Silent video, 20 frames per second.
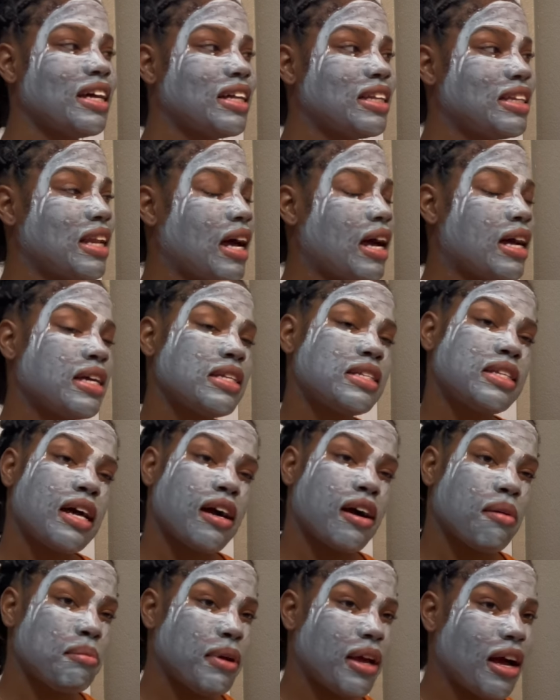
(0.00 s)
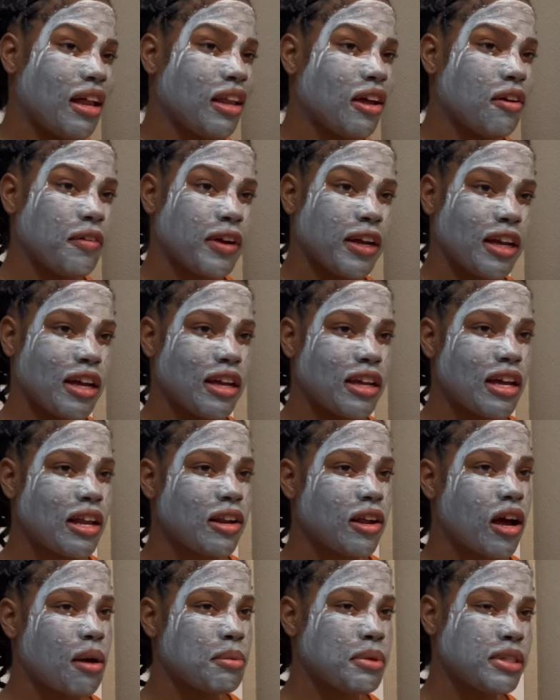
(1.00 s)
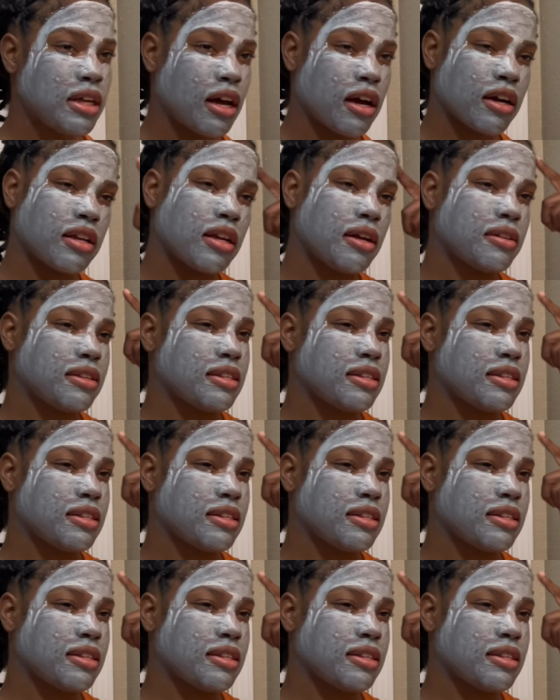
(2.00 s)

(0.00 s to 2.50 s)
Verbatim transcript: Nah, it's not gonna be all over again. Y'all know I'll be talking off